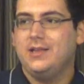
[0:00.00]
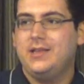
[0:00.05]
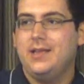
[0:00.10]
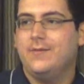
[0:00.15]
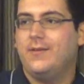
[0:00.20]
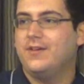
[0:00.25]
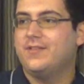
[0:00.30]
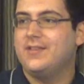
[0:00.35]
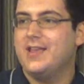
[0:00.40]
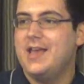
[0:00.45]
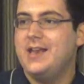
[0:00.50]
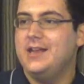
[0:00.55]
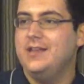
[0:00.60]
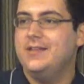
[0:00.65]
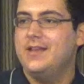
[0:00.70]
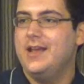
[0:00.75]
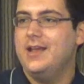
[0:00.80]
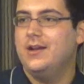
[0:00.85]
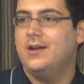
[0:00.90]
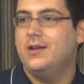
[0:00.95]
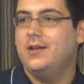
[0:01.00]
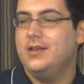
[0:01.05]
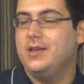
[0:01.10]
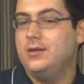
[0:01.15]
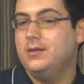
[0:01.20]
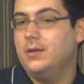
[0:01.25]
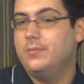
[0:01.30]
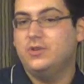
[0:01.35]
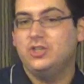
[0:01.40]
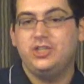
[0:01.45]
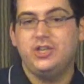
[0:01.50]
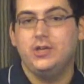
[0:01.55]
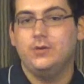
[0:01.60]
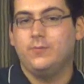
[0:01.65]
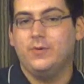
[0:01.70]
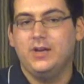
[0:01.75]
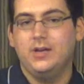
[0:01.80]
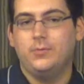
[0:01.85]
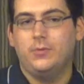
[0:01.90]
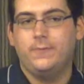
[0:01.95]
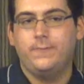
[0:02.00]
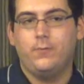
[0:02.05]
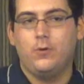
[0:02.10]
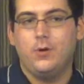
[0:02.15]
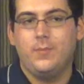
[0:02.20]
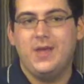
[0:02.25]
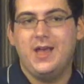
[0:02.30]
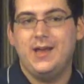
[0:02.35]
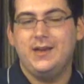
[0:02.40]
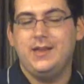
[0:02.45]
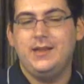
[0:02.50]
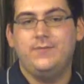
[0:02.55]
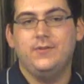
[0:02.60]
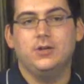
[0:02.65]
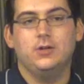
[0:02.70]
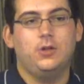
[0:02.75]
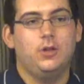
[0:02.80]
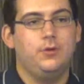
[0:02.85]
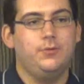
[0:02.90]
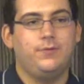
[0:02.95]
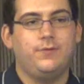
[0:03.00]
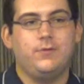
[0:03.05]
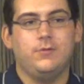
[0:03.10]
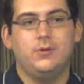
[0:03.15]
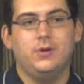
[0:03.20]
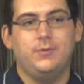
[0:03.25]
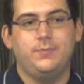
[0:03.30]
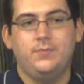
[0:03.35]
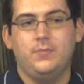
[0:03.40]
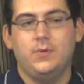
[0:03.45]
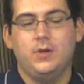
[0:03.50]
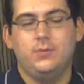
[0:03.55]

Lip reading: give us any data in a machine-readable format, even close to a